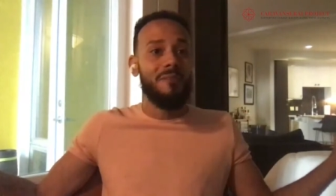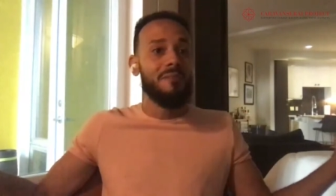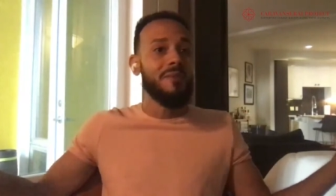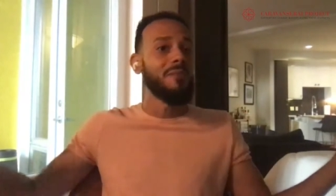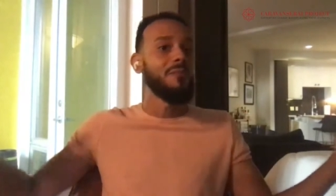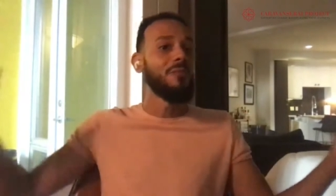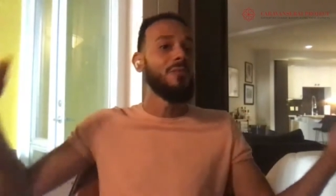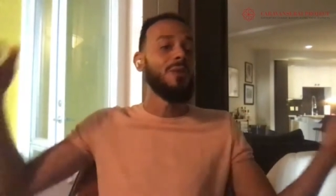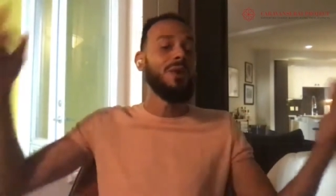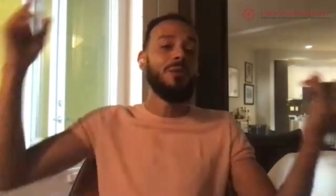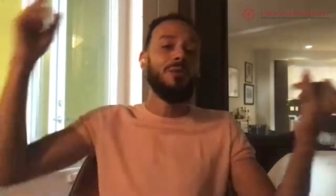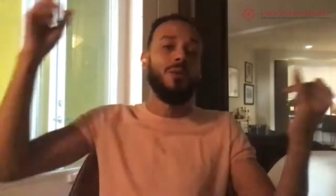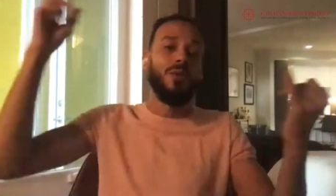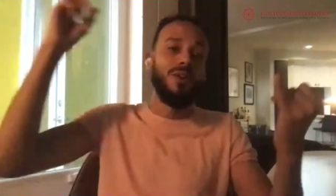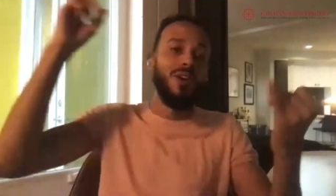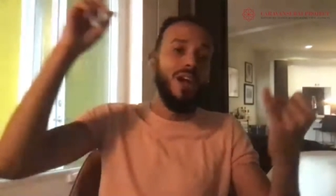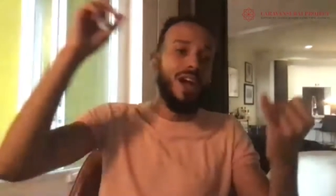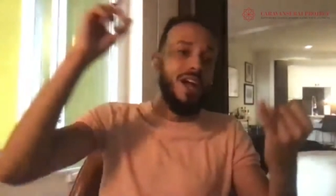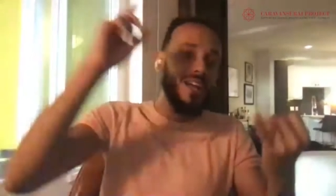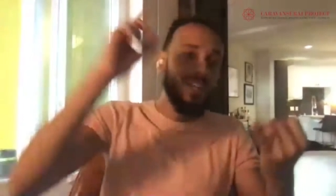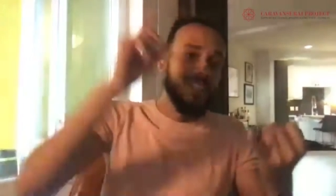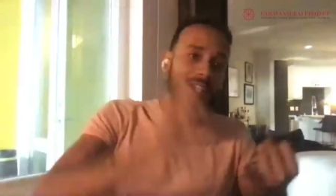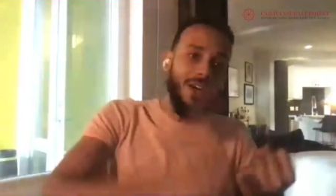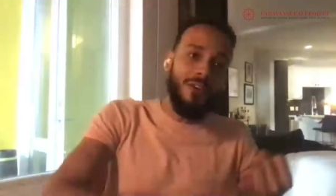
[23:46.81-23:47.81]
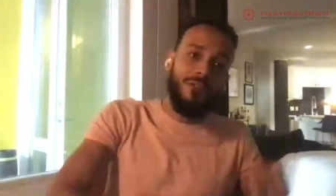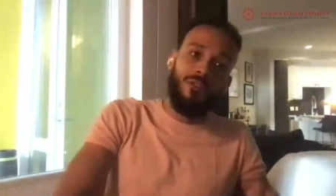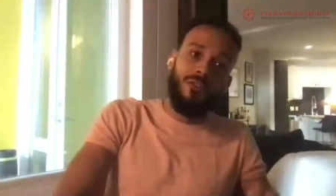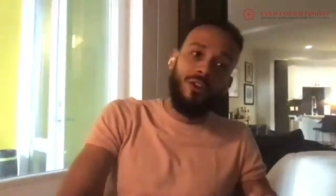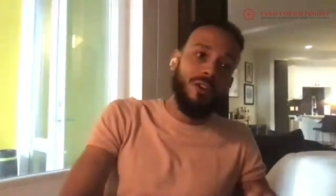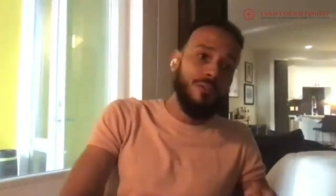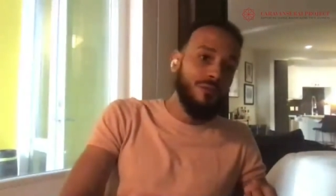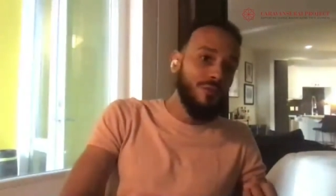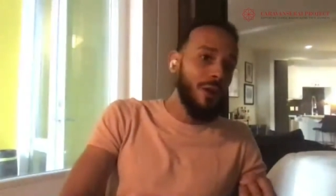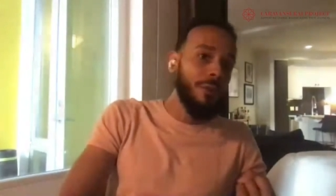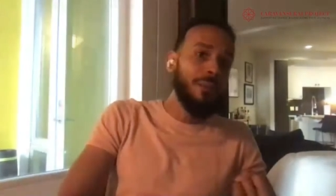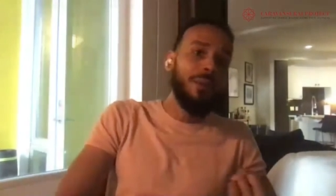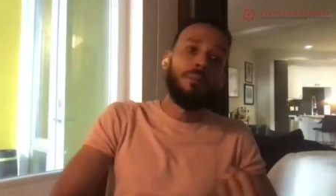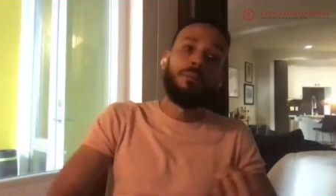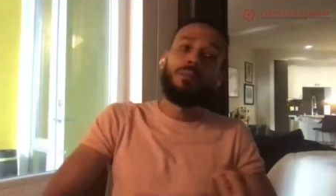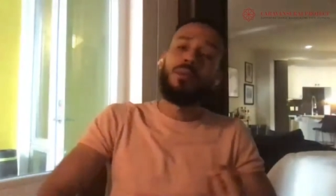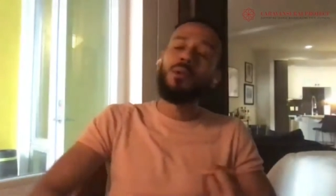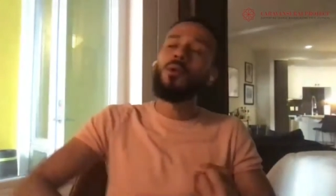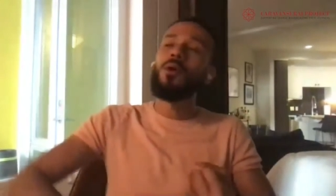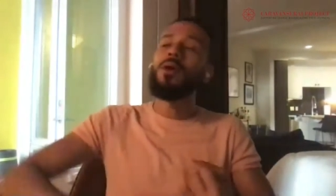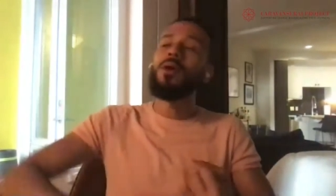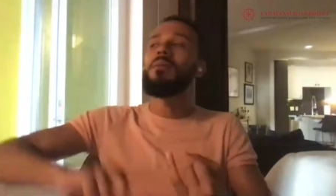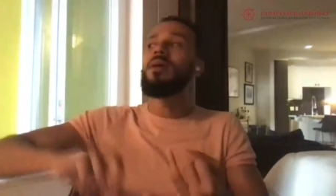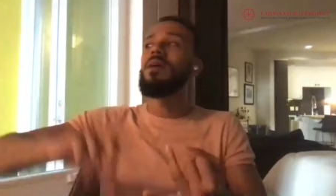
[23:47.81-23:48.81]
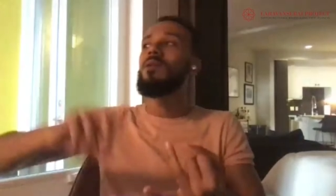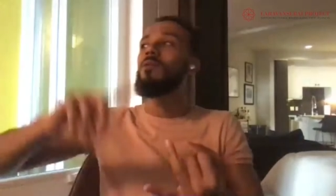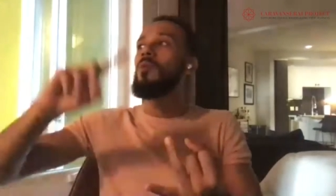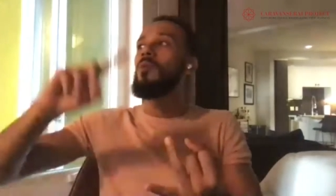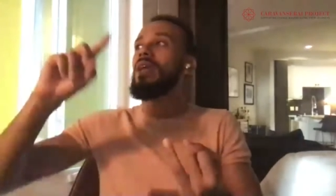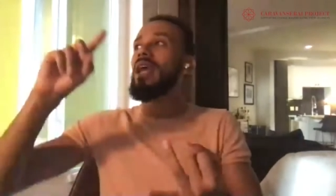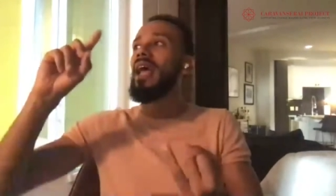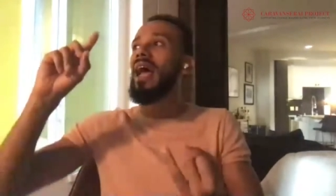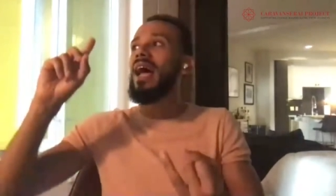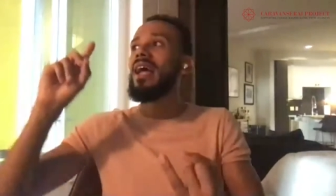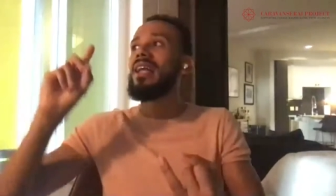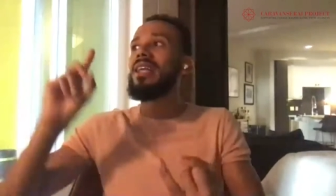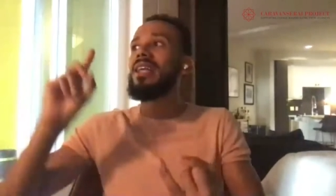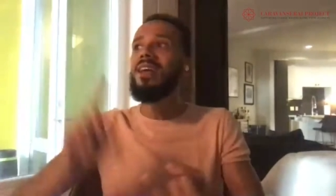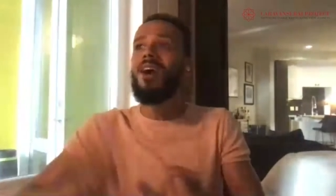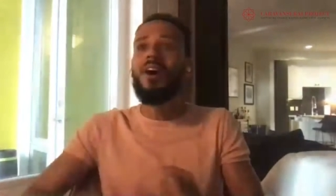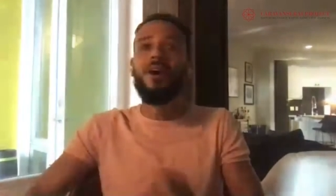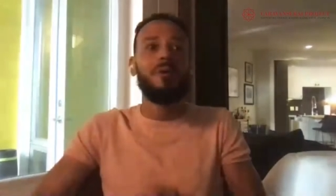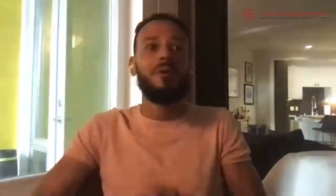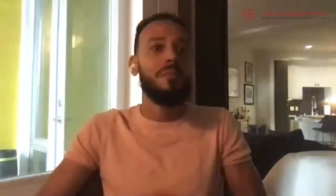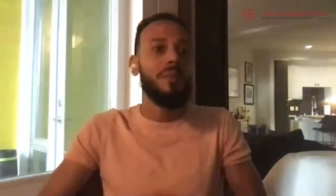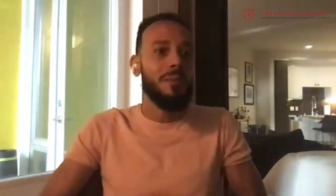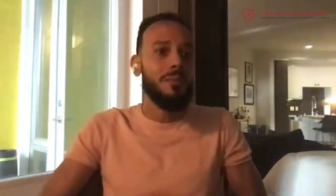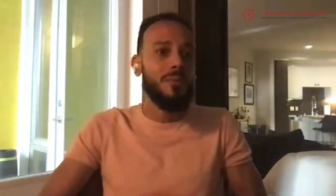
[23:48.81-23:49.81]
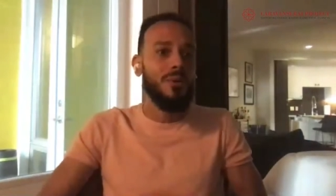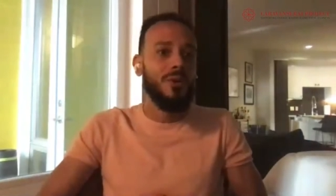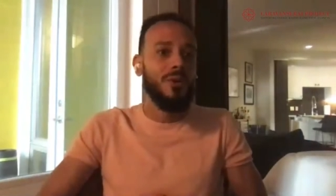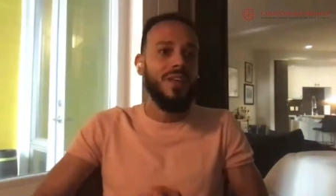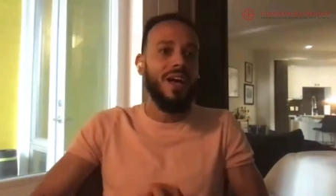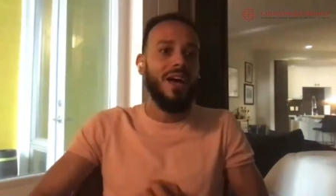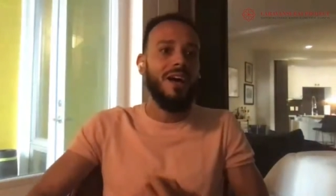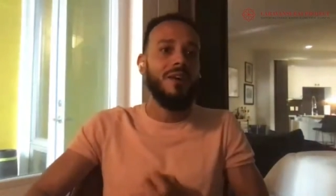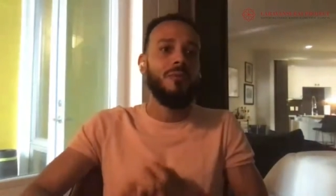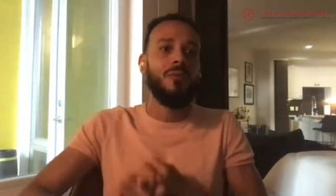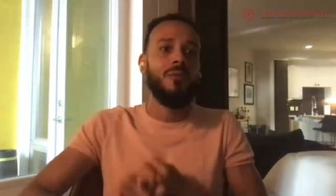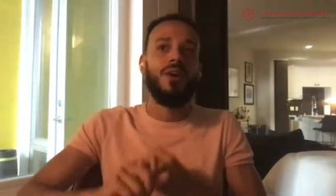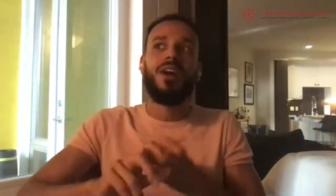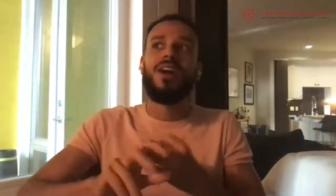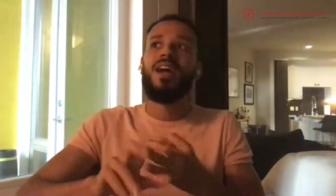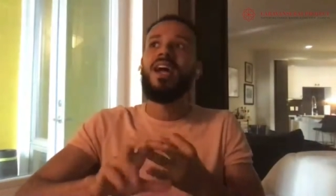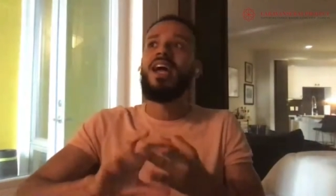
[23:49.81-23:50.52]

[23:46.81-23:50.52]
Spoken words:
I mean, we were suffering from employment. We had young people that were